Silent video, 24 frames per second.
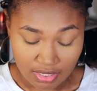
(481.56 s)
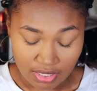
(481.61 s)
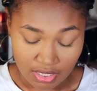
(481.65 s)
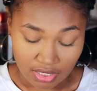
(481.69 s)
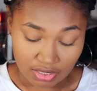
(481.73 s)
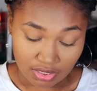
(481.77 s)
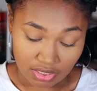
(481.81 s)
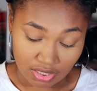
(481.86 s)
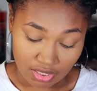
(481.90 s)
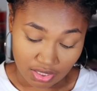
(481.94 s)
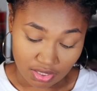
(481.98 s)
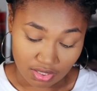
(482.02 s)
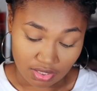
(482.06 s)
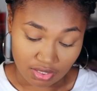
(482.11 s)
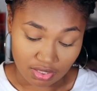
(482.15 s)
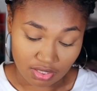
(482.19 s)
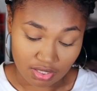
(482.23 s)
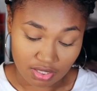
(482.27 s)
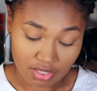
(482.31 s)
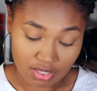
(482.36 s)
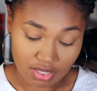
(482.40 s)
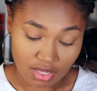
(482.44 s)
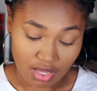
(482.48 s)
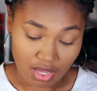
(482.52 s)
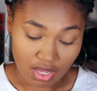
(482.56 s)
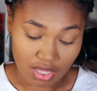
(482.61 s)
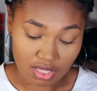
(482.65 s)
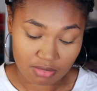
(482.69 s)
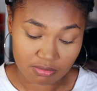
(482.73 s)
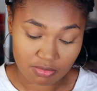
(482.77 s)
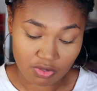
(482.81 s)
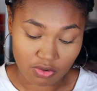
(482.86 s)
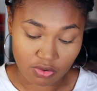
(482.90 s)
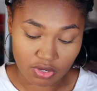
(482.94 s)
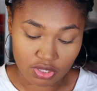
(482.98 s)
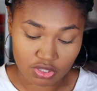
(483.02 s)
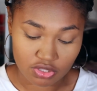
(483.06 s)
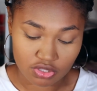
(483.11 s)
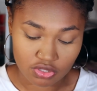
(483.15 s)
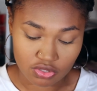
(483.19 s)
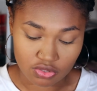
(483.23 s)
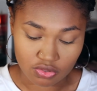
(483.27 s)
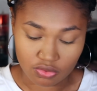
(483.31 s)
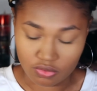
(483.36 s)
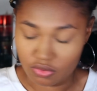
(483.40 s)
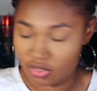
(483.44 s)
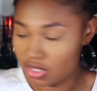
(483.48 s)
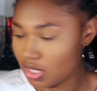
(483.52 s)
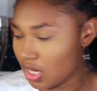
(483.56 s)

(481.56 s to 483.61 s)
And then I'm going to